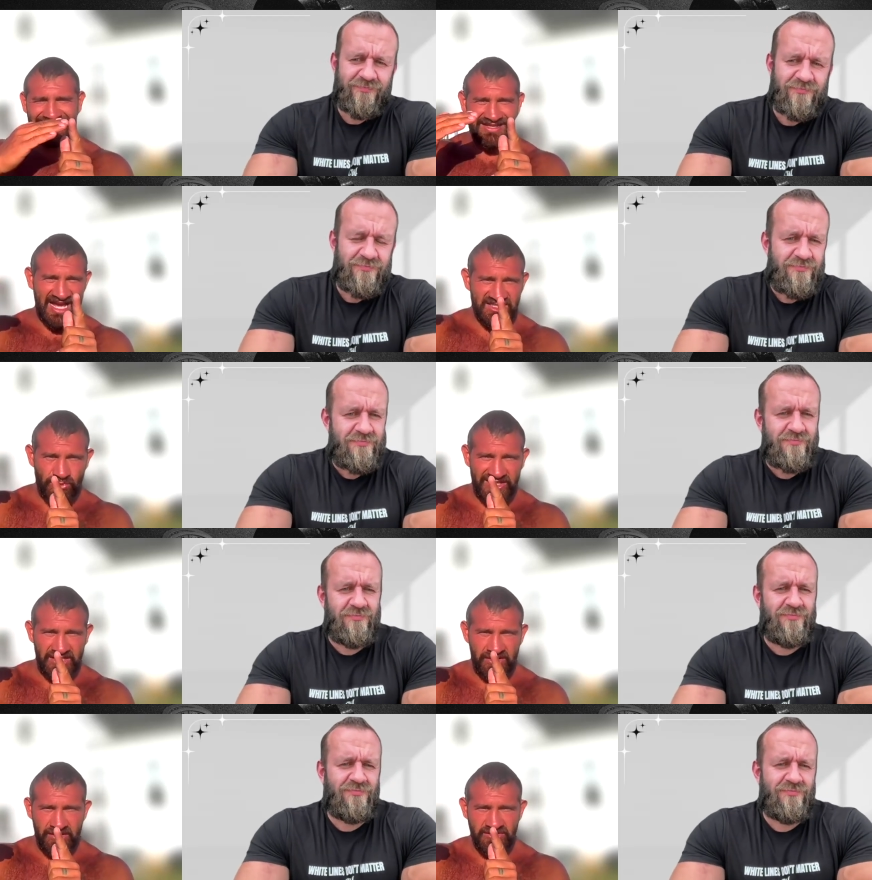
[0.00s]
Speaker 1: in the last 20
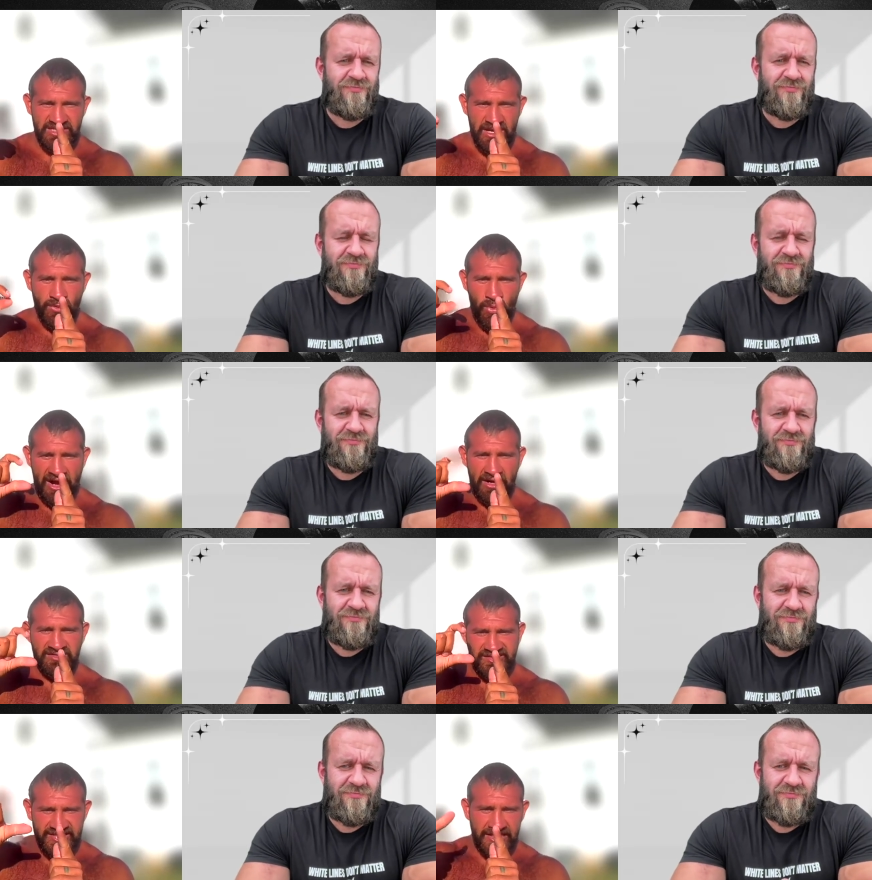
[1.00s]
years where
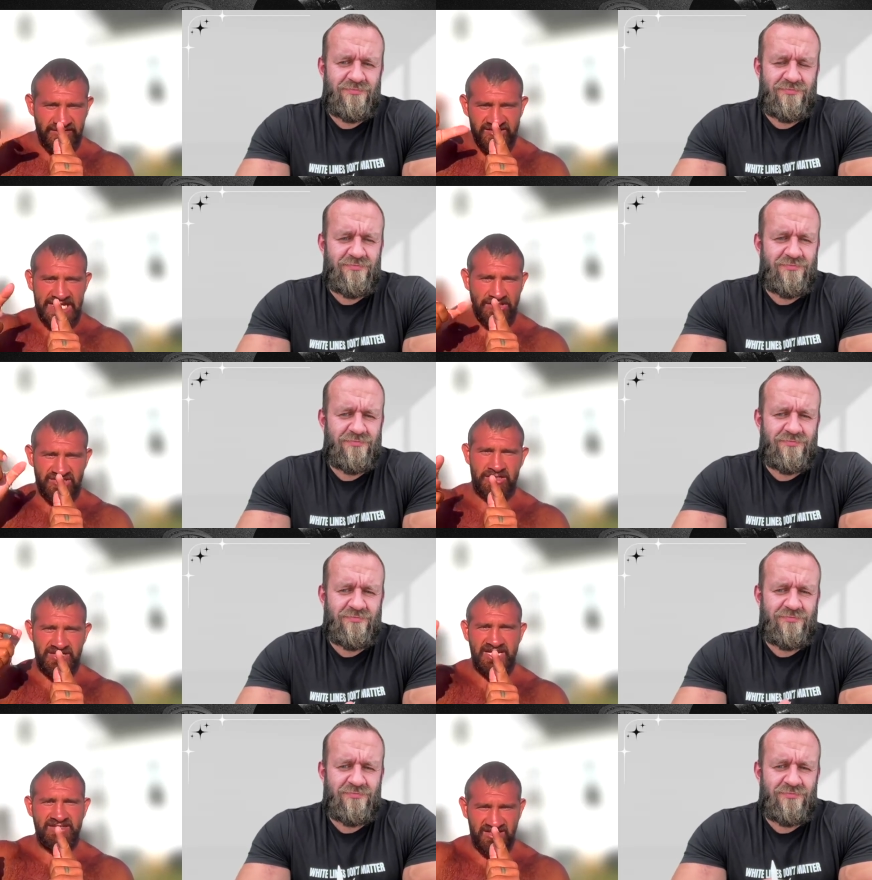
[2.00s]
cells now start
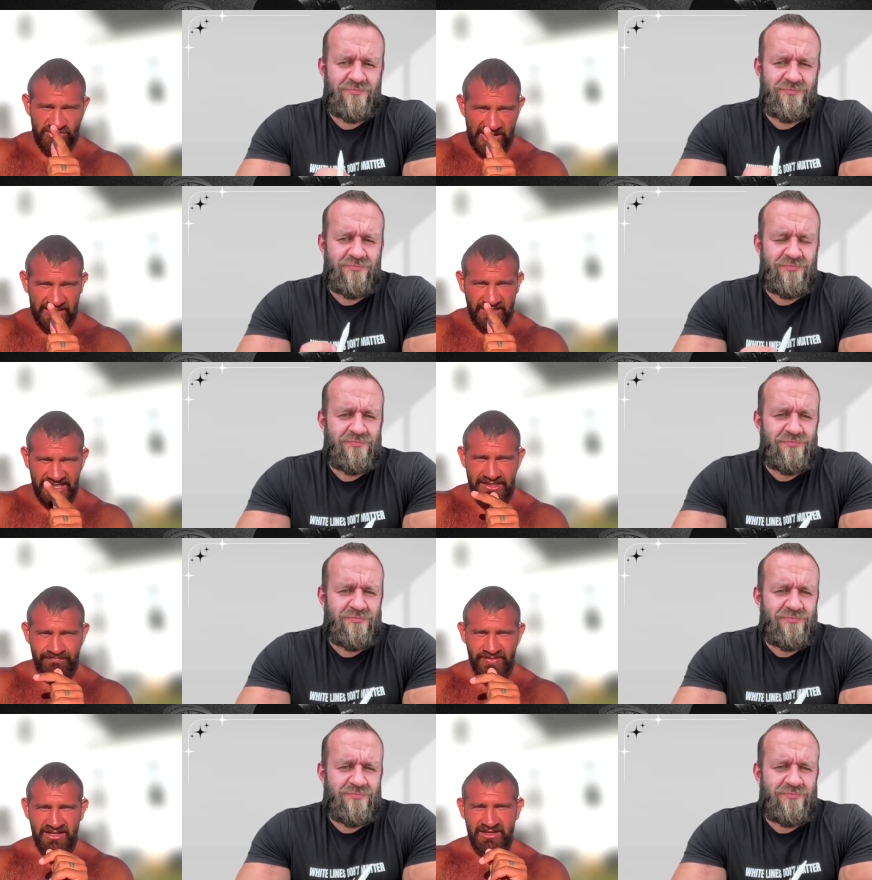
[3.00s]
to get dysregulated
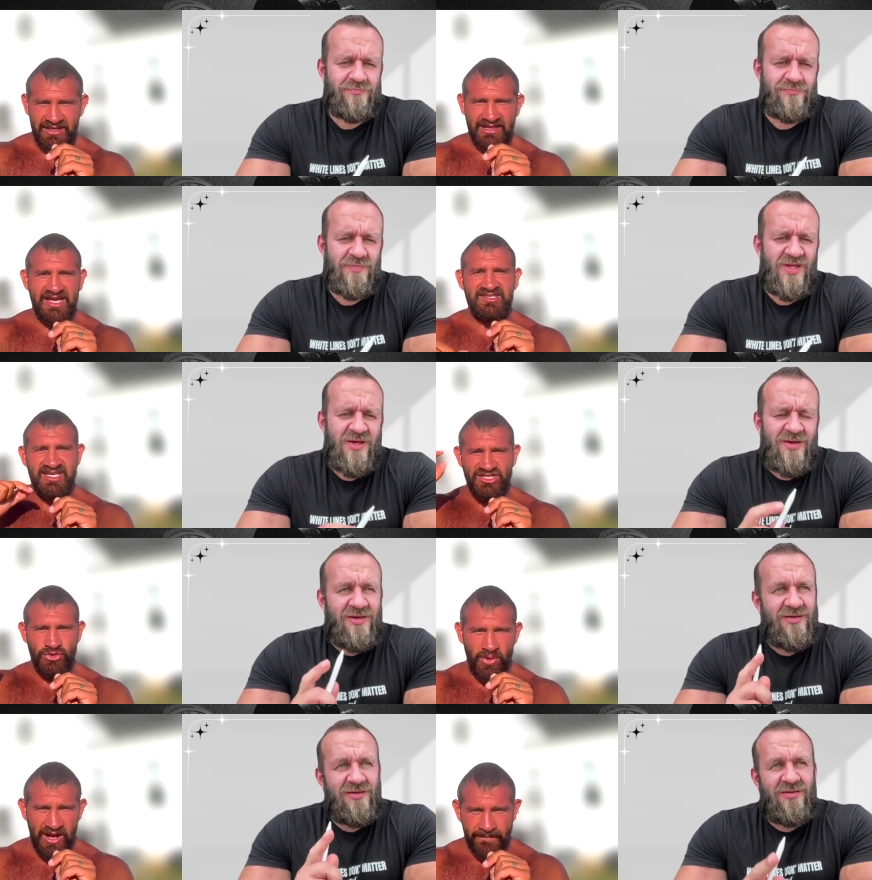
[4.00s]
and they set
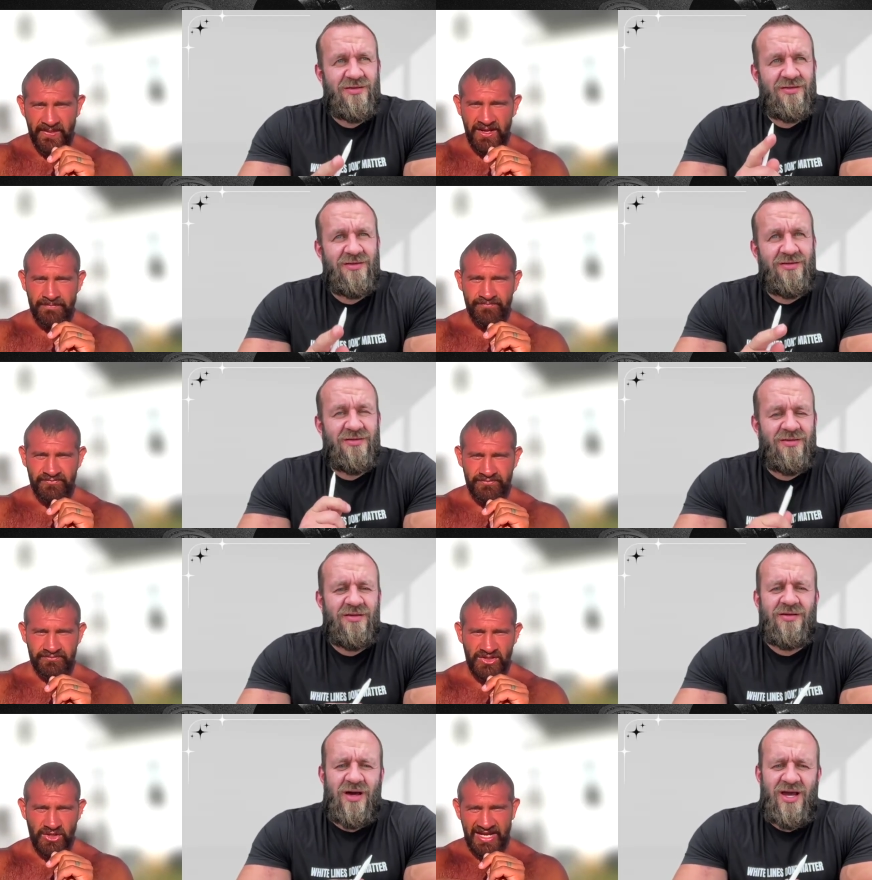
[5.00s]
you up.
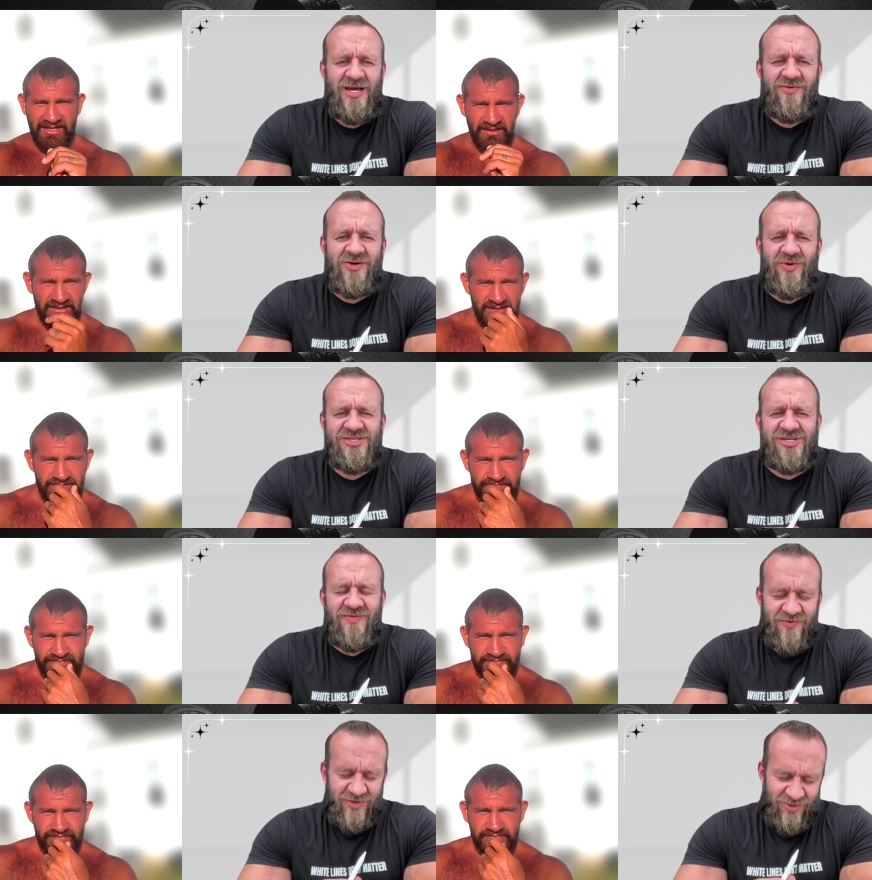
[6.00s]
Speaker 2: Go I have a question
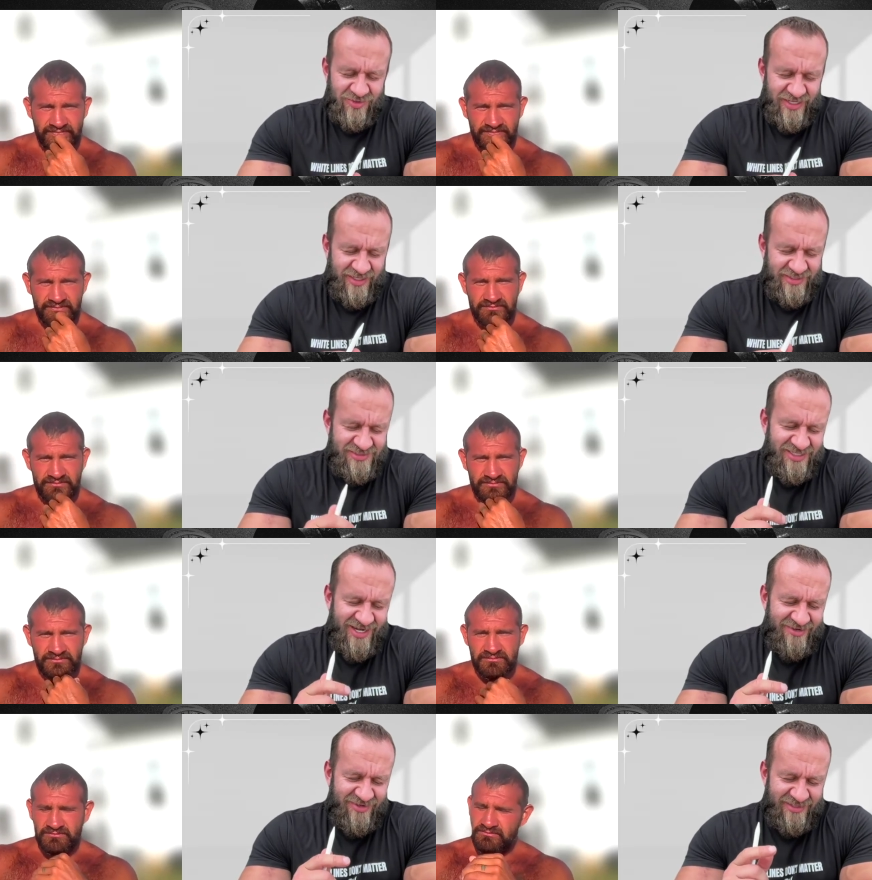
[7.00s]
for you. Is
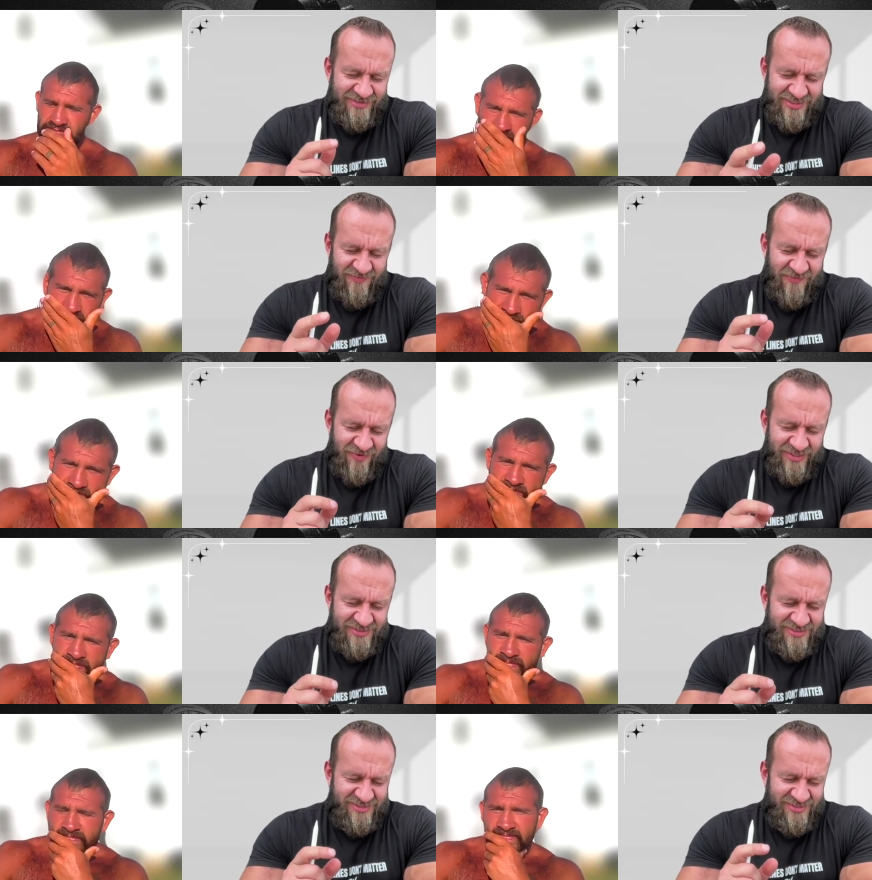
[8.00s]
there a
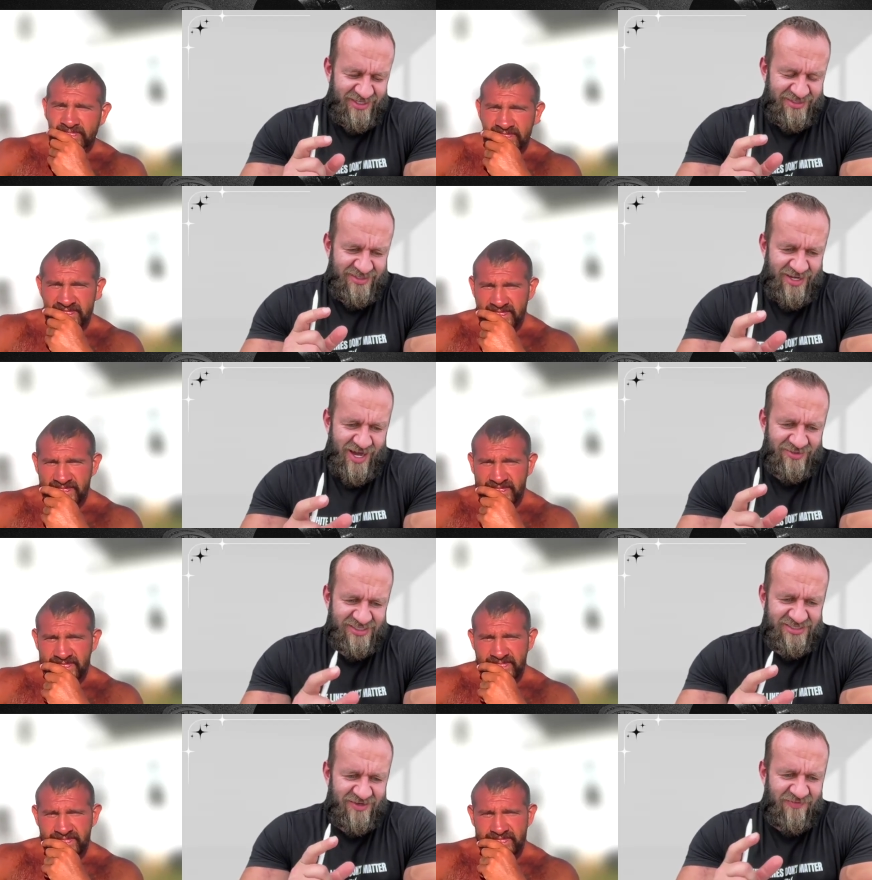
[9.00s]
difference in how
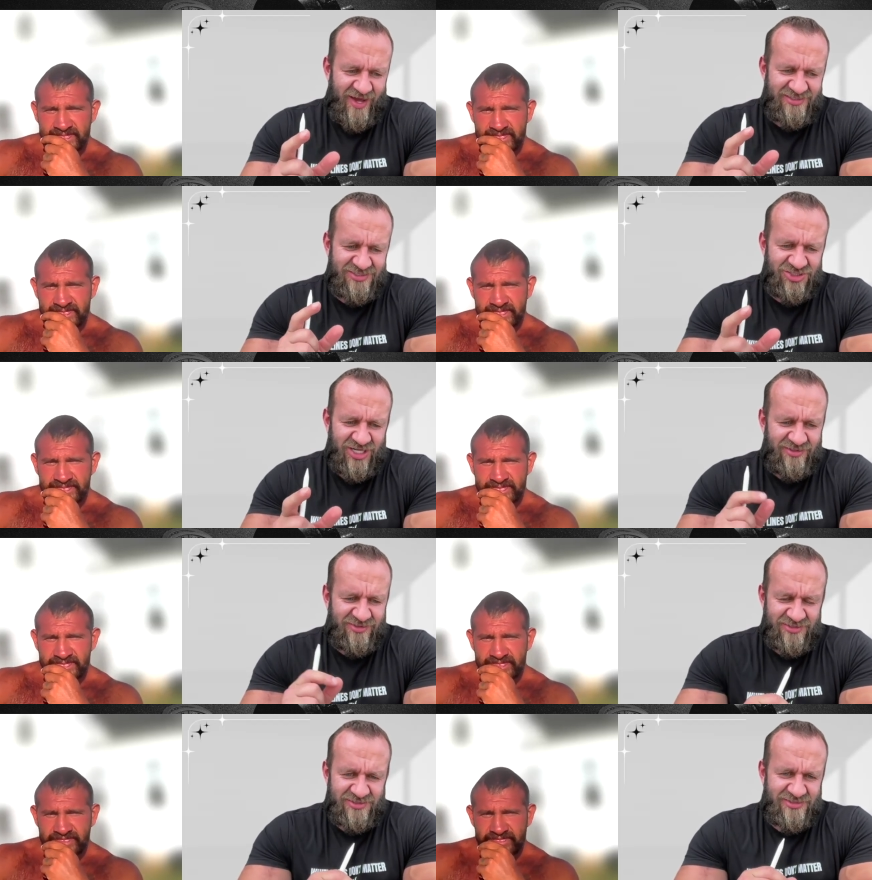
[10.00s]
this affects
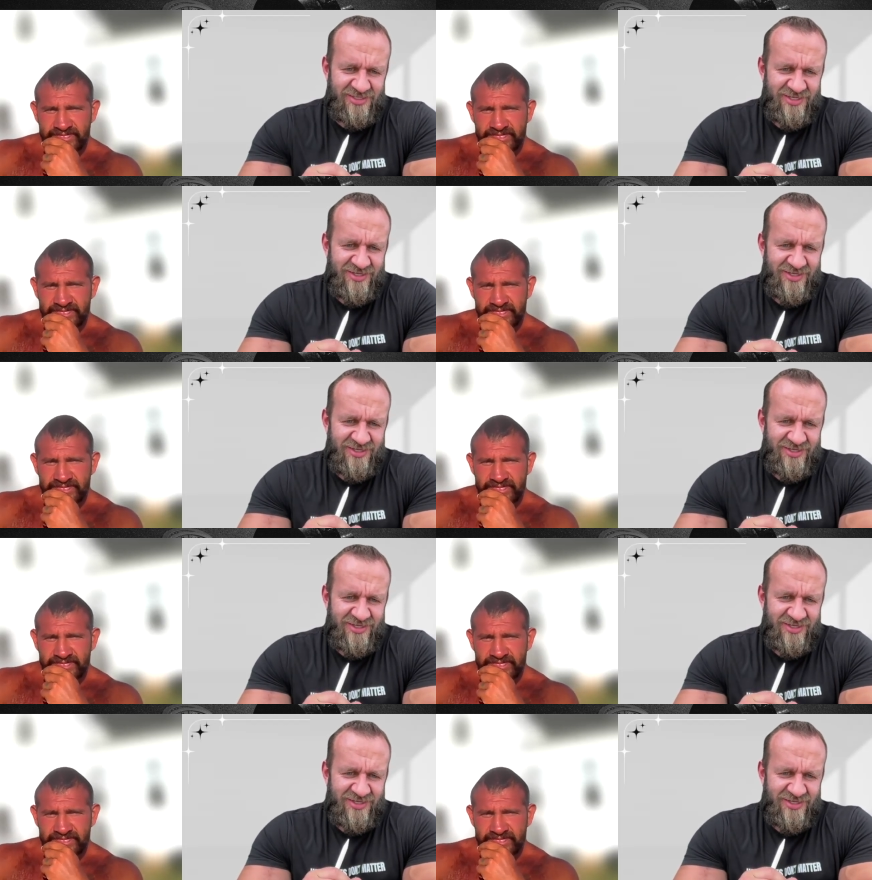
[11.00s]
genders?